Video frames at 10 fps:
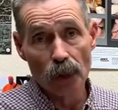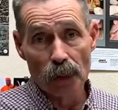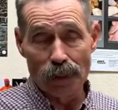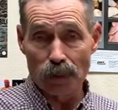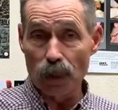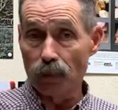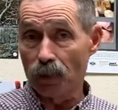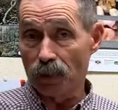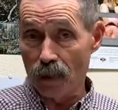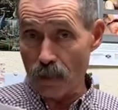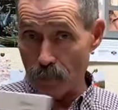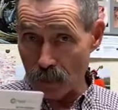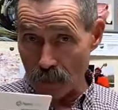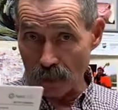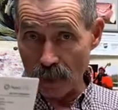It's either a
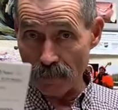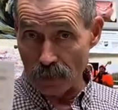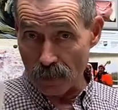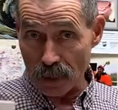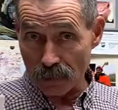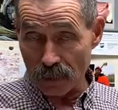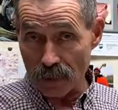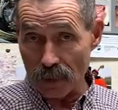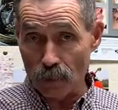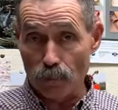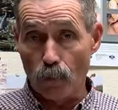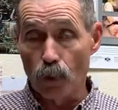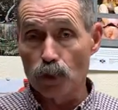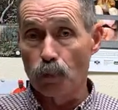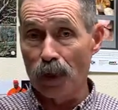therapeutic level or nothing. It's
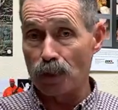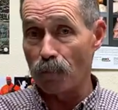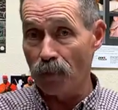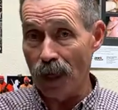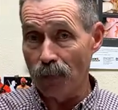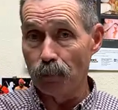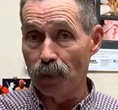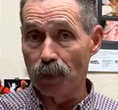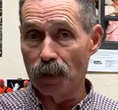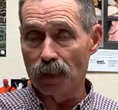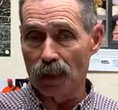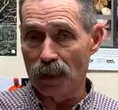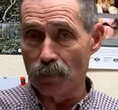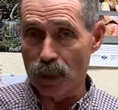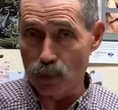for a specified period of
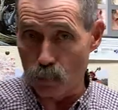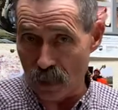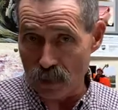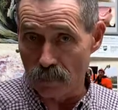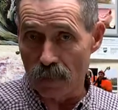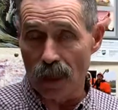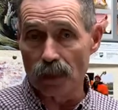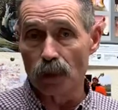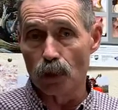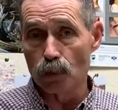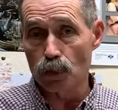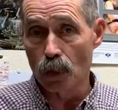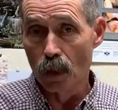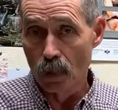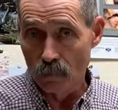time at a specified dose
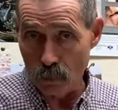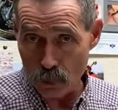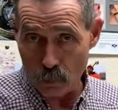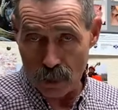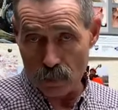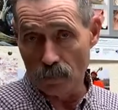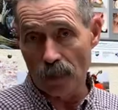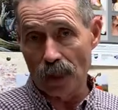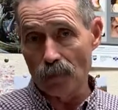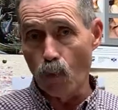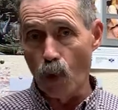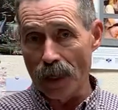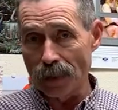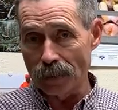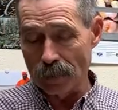for a specified
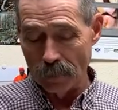weight.